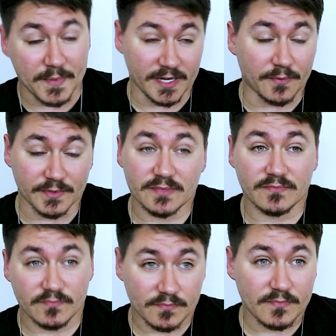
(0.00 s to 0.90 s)
I mean, I was
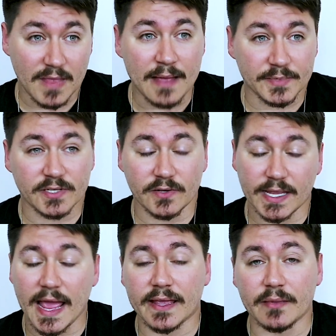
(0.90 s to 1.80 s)
absolutely
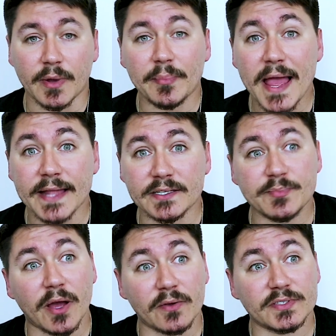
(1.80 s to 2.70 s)
cacking my pants,
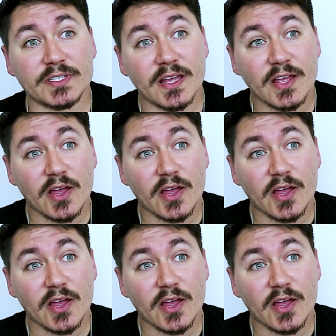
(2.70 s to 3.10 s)
but I was